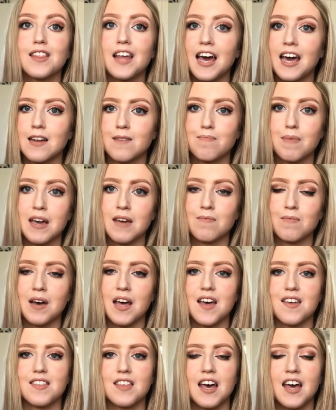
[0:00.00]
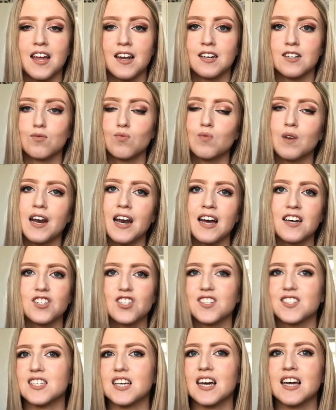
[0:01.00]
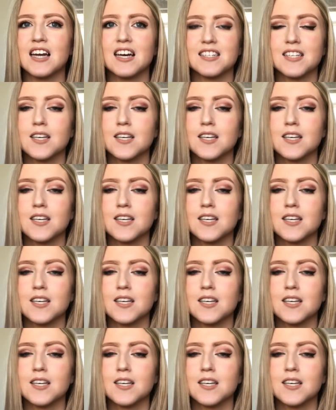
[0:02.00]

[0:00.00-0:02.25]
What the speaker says: they'd been with, and when I seen